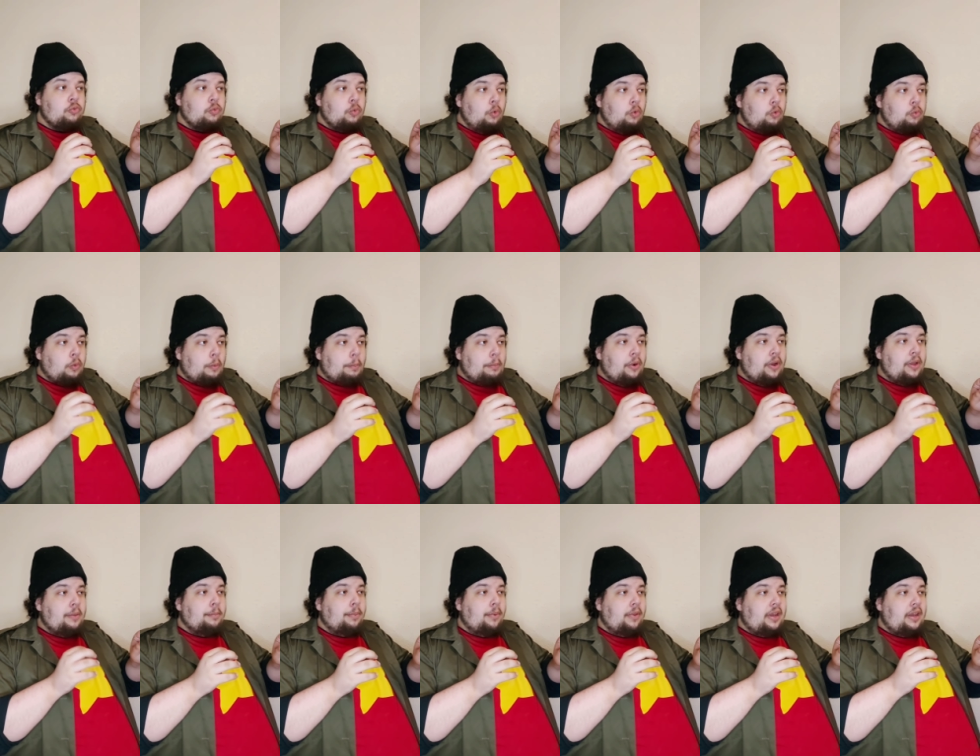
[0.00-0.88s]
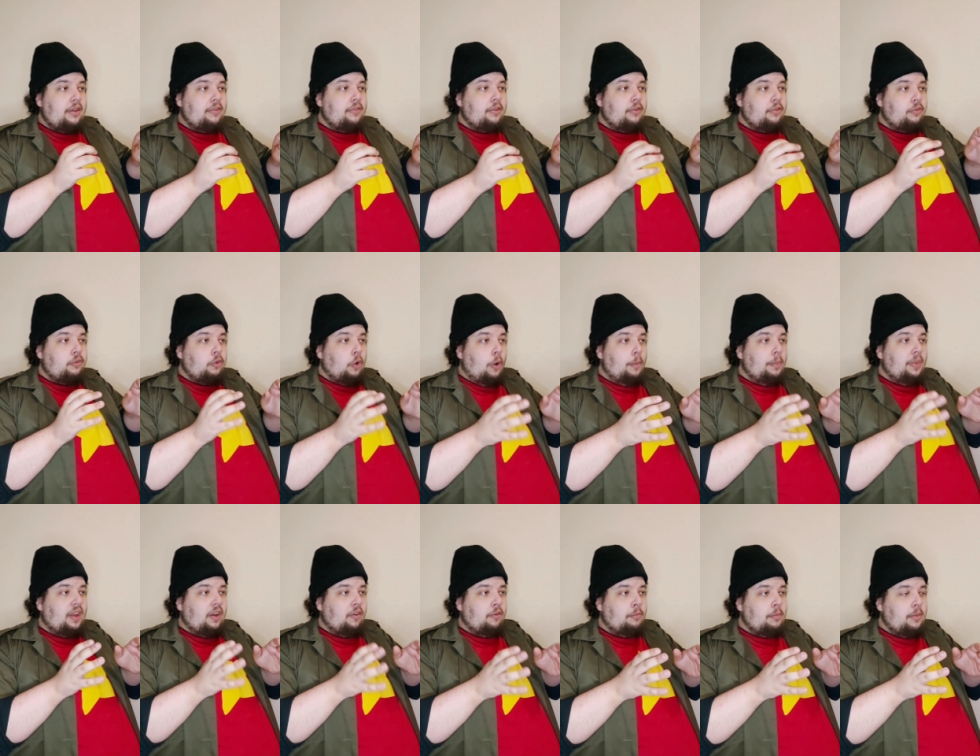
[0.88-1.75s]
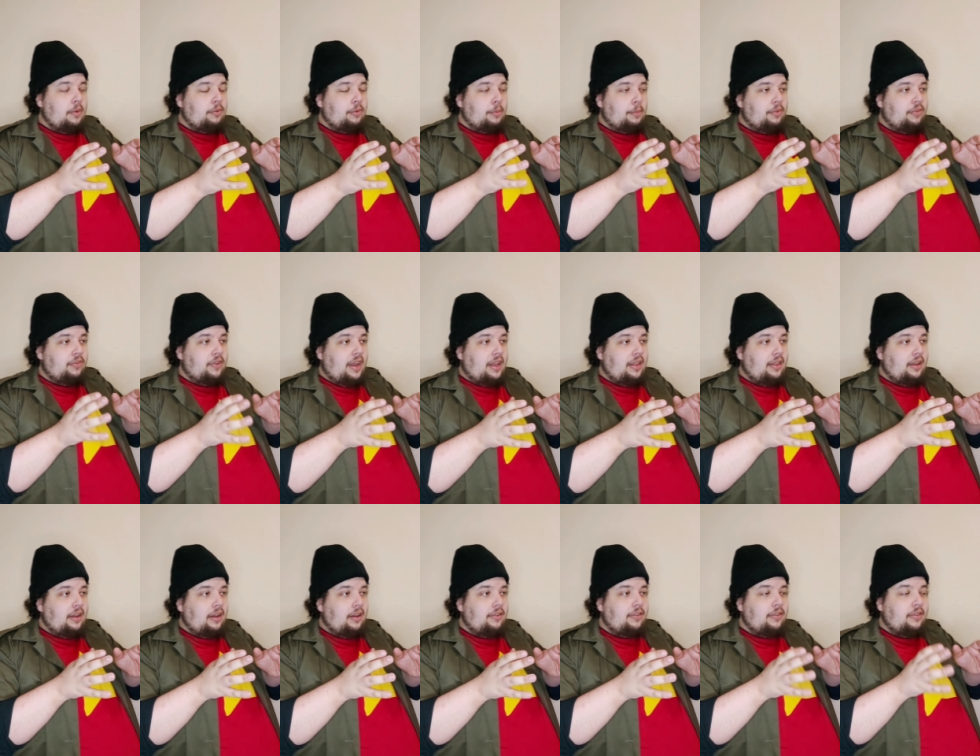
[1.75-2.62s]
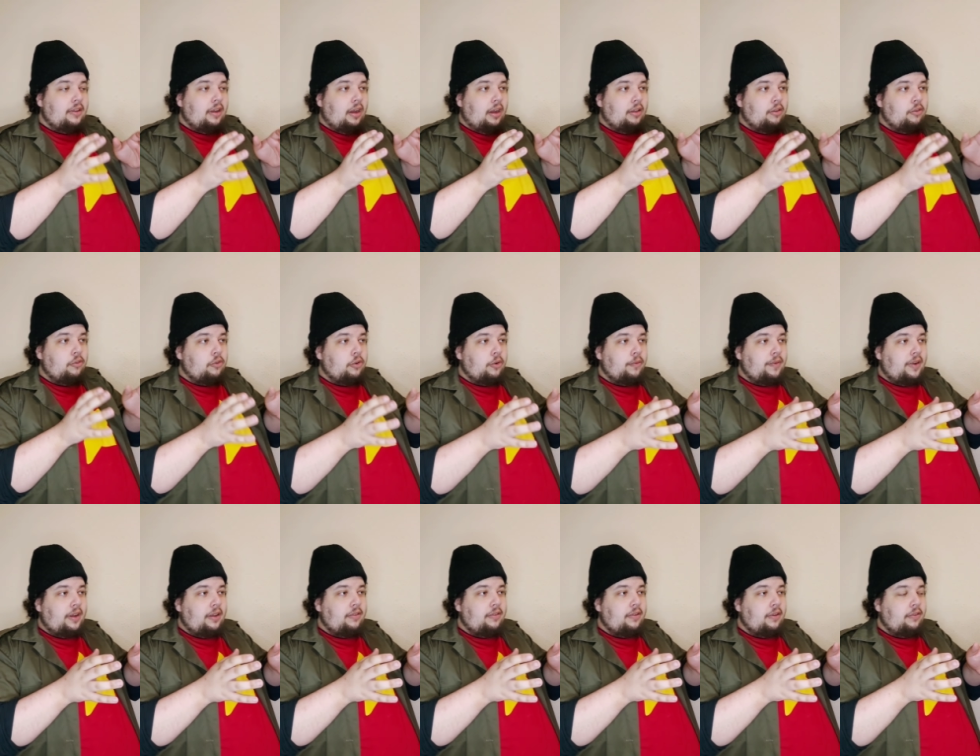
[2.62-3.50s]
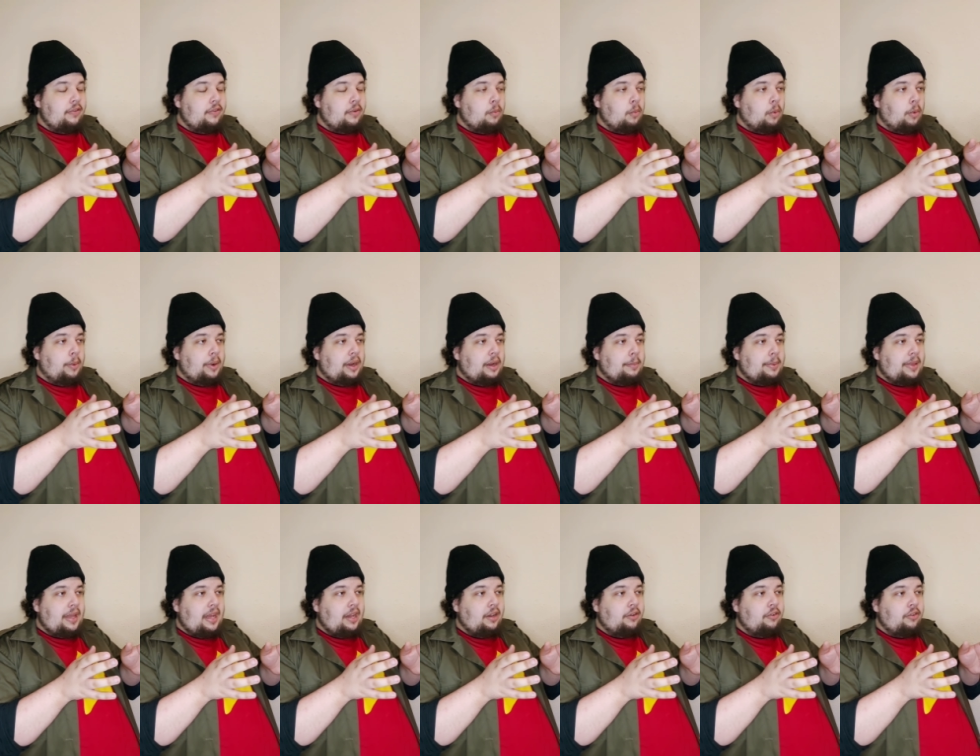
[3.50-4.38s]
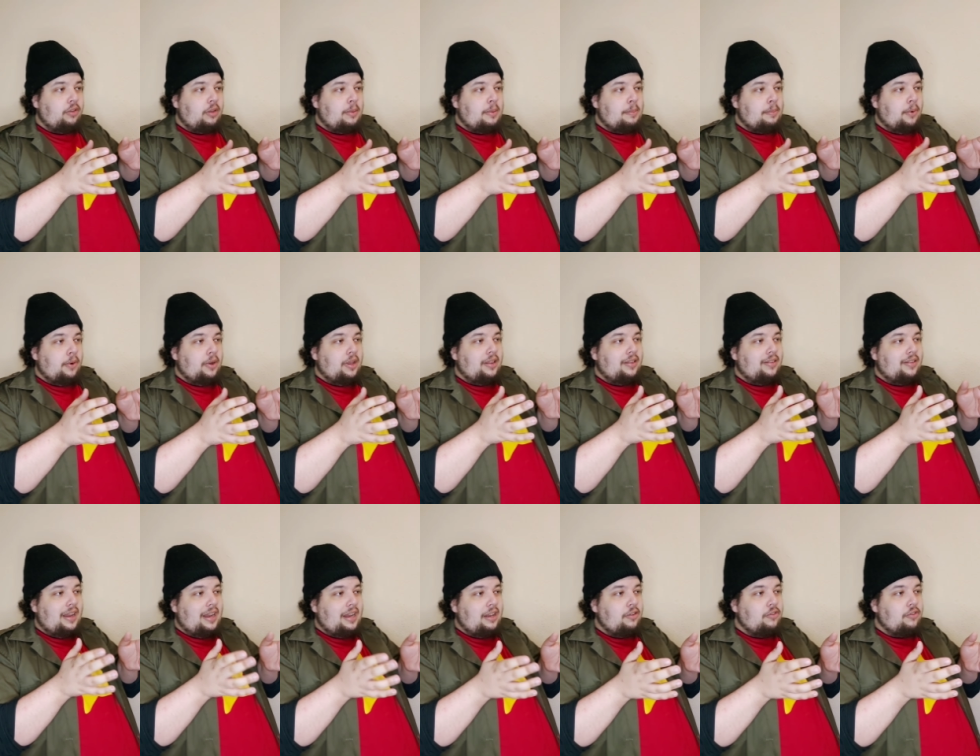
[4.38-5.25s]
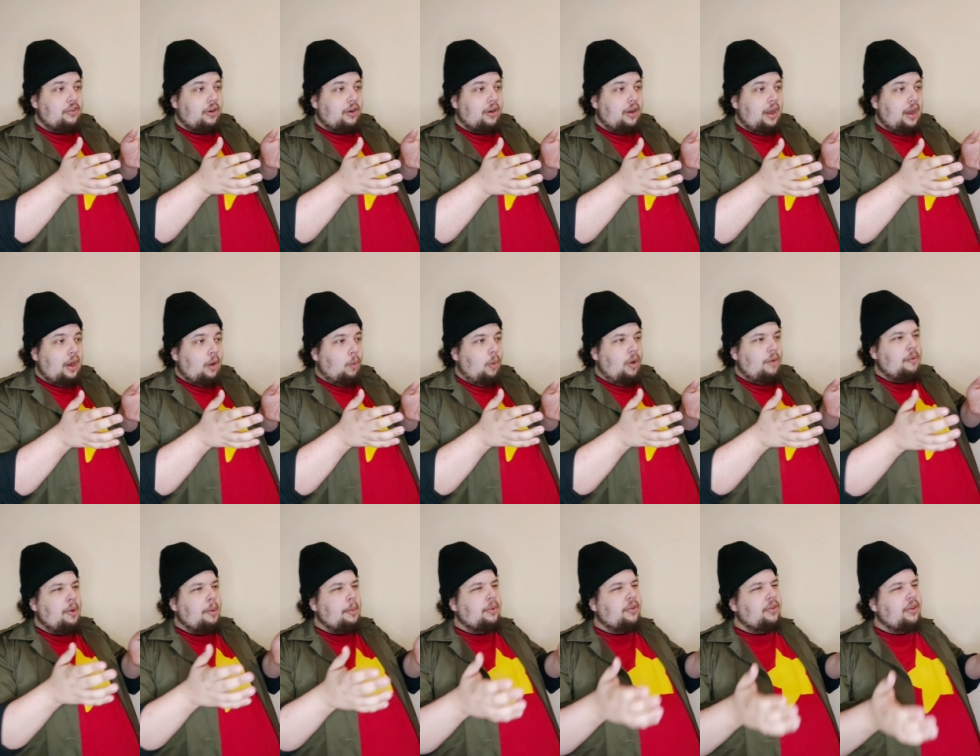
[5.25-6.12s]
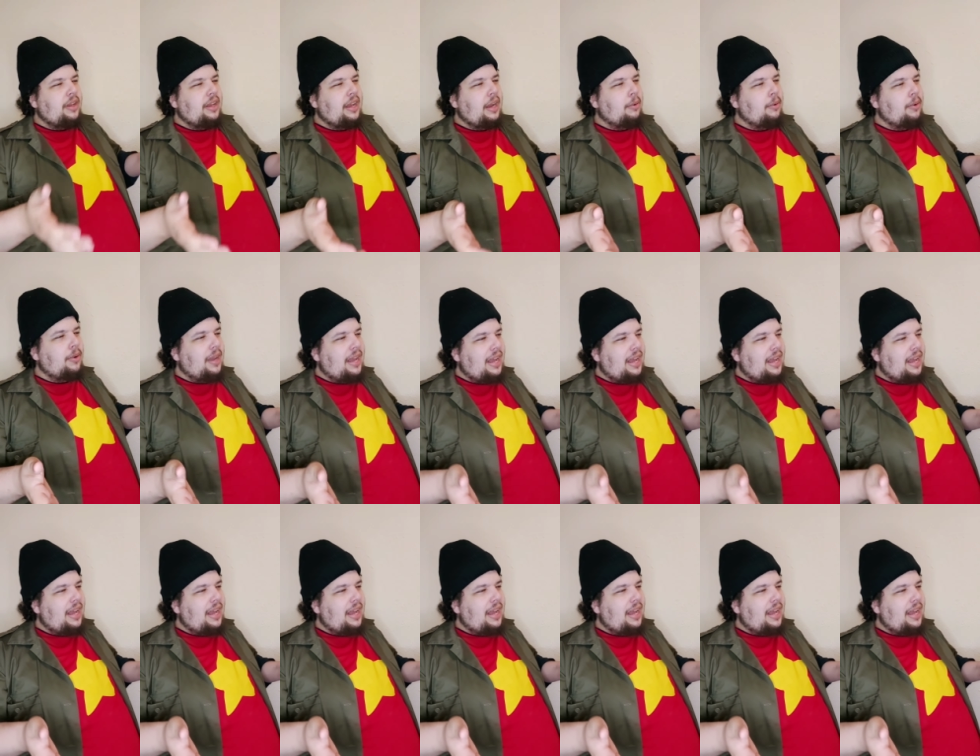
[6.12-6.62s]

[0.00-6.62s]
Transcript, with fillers: rules were put in place to stop the government from sending us the unsurveyed system where we could potentially be put in danger, what we were thinking are